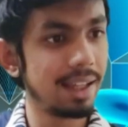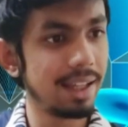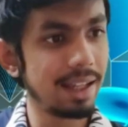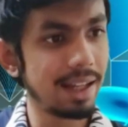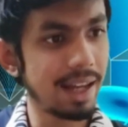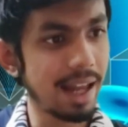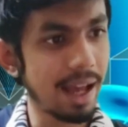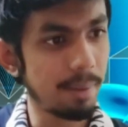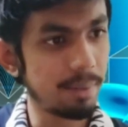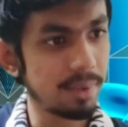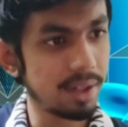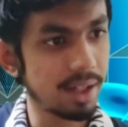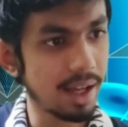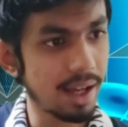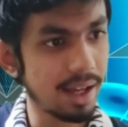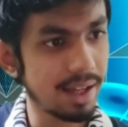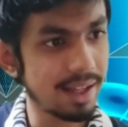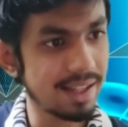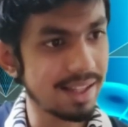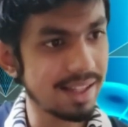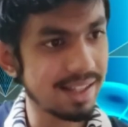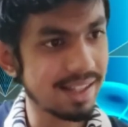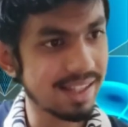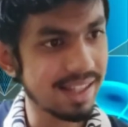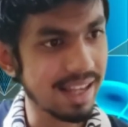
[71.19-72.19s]
E
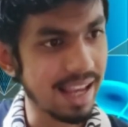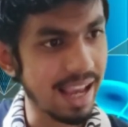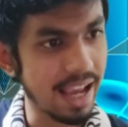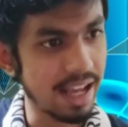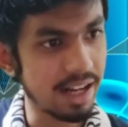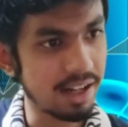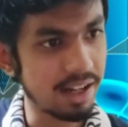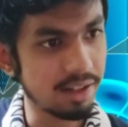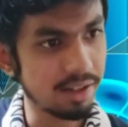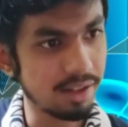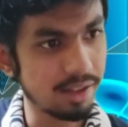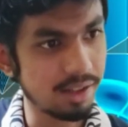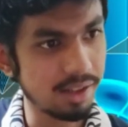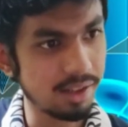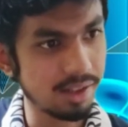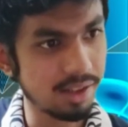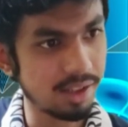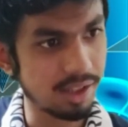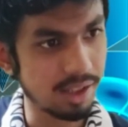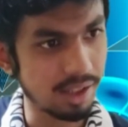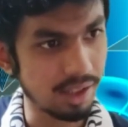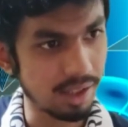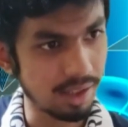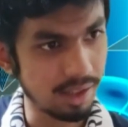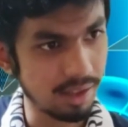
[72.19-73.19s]
lambda is
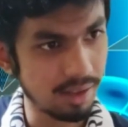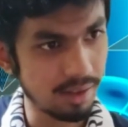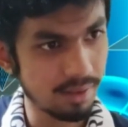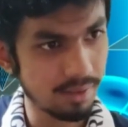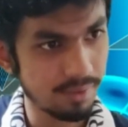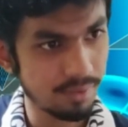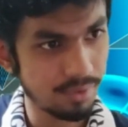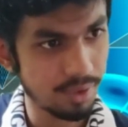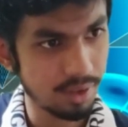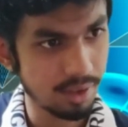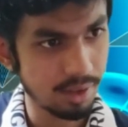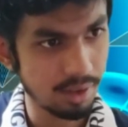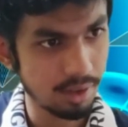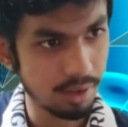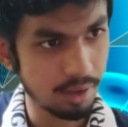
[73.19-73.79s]
energy